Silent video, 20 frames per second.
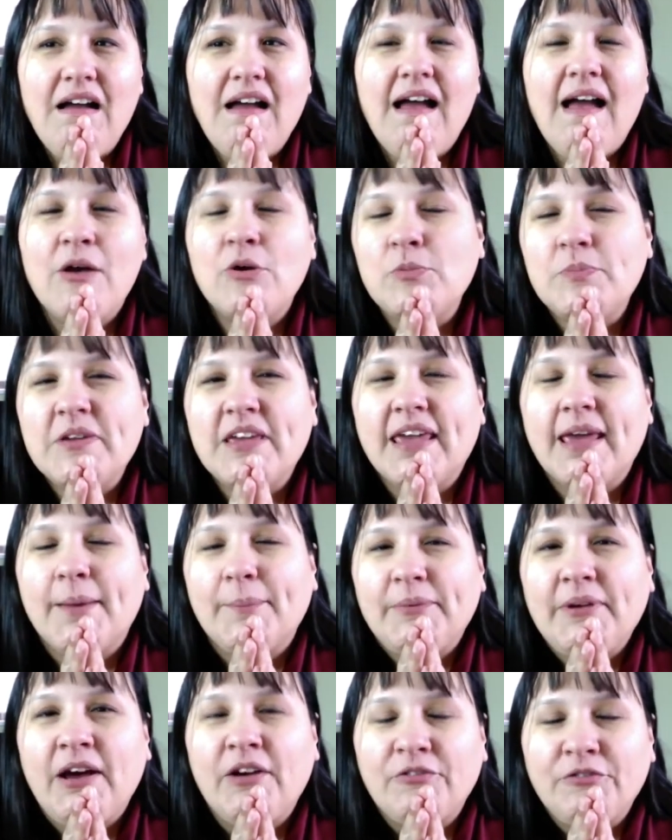I will be
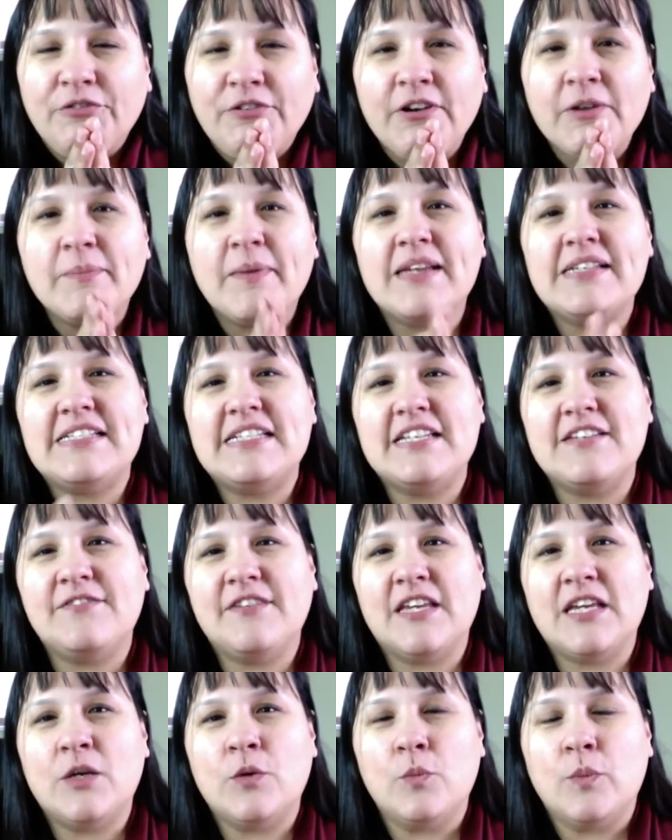camped out in front of my
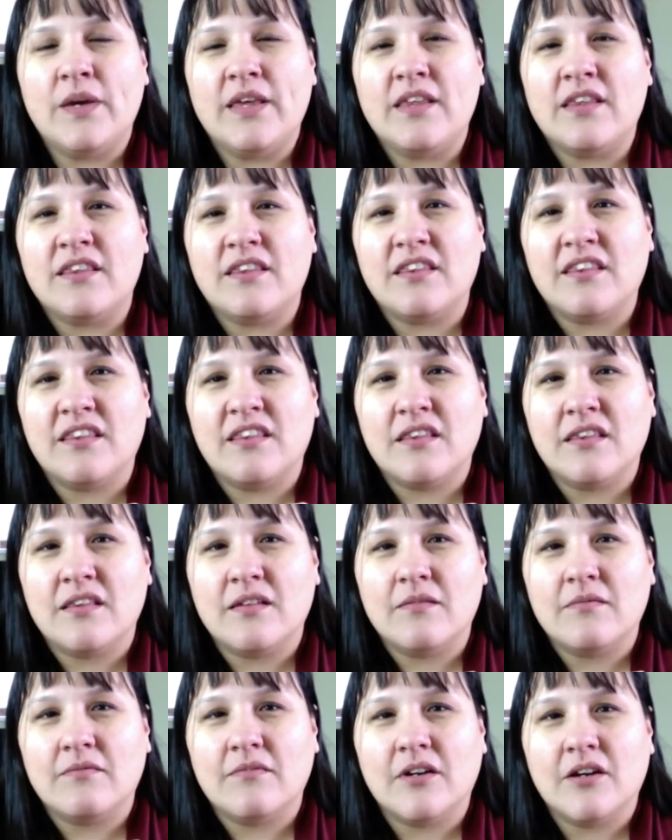TV with
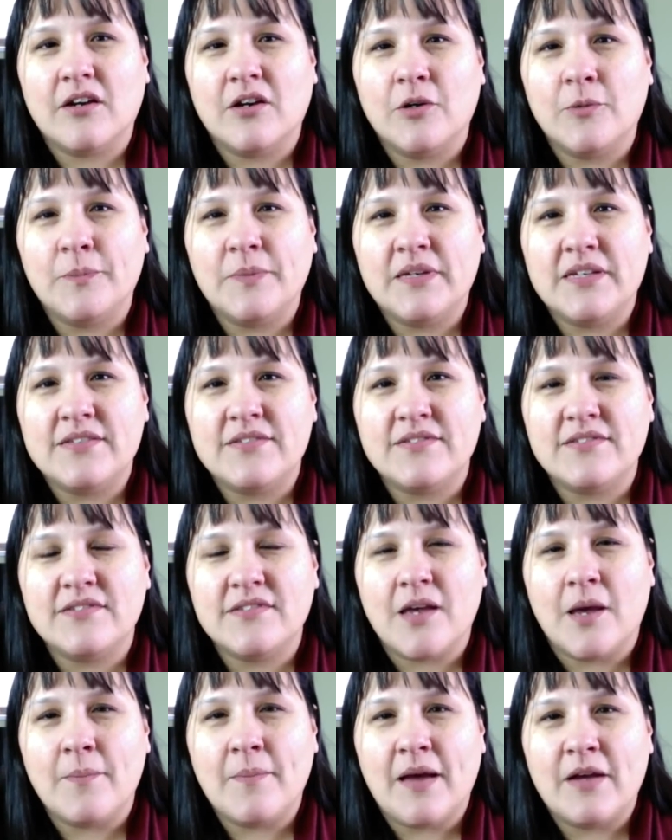copious
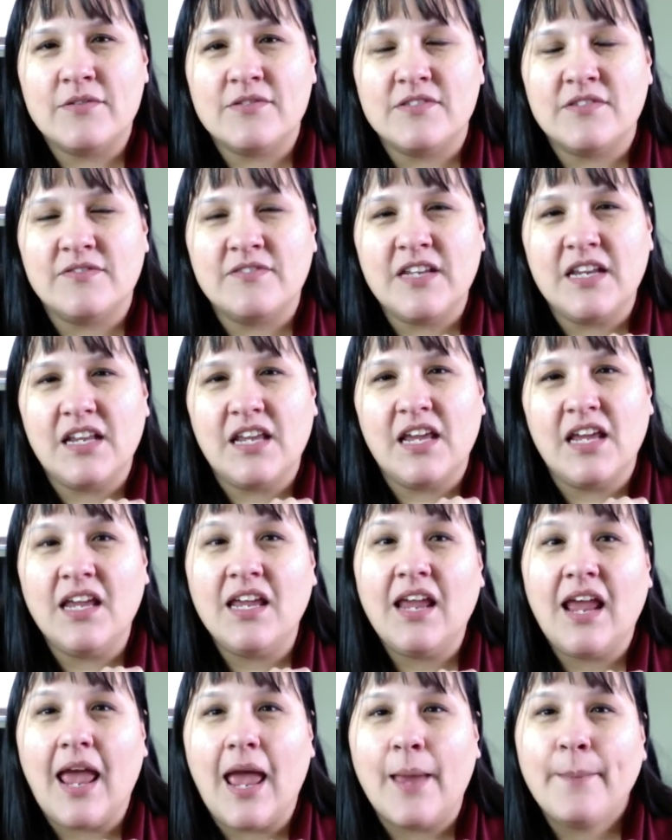amounts of
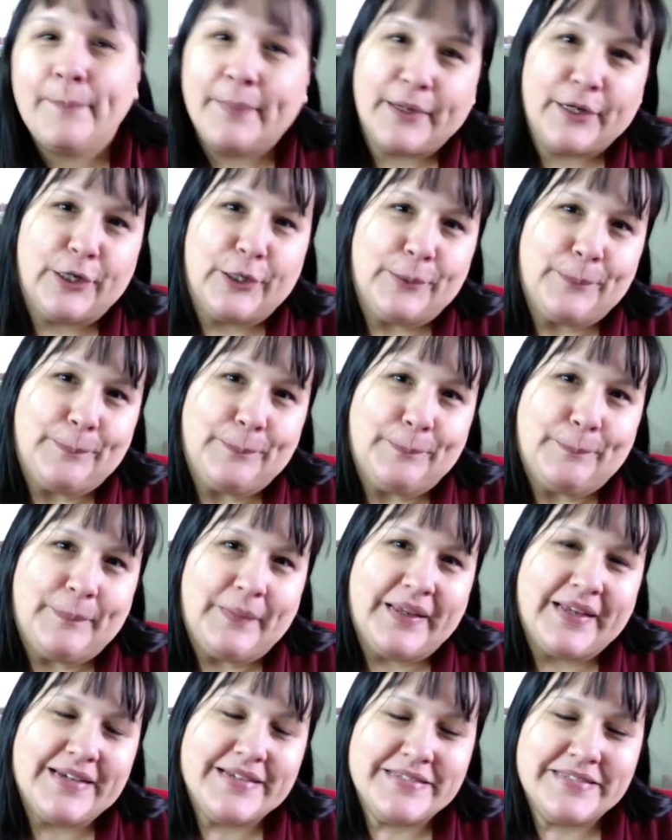knitting and beer.
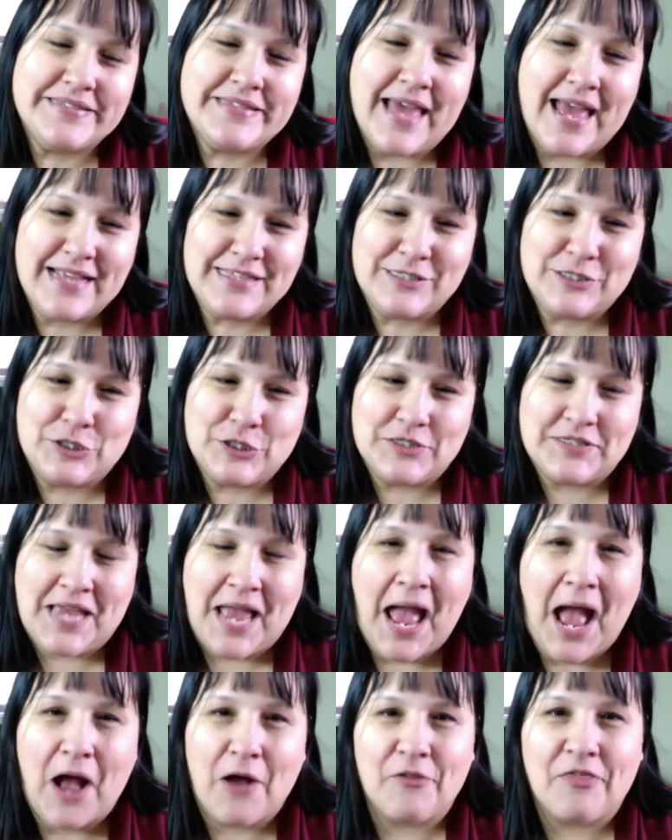Because that's just
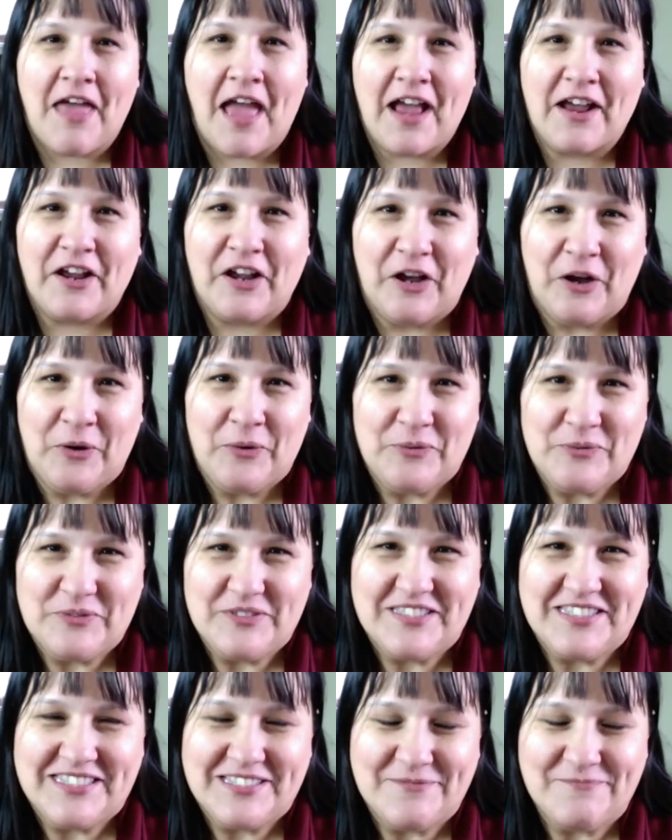how that
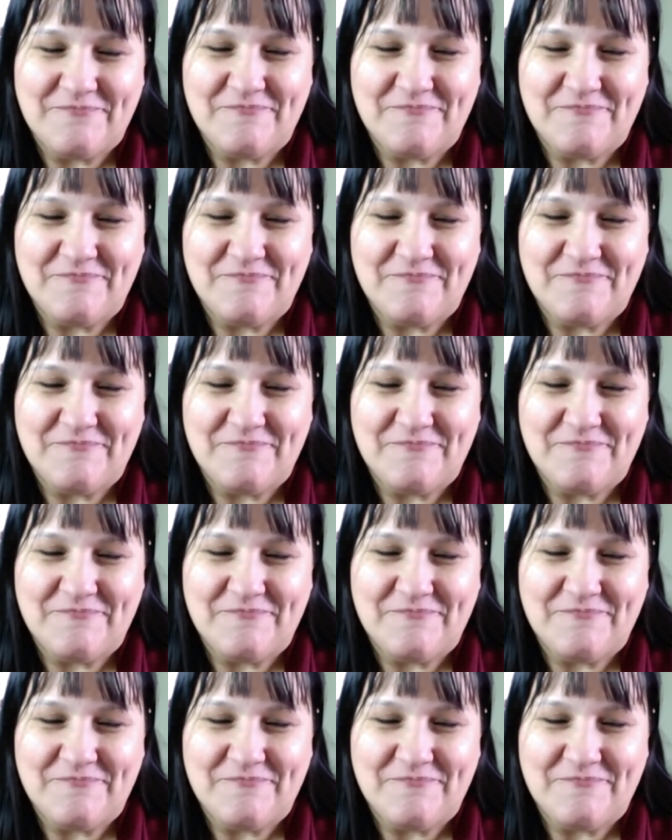goes.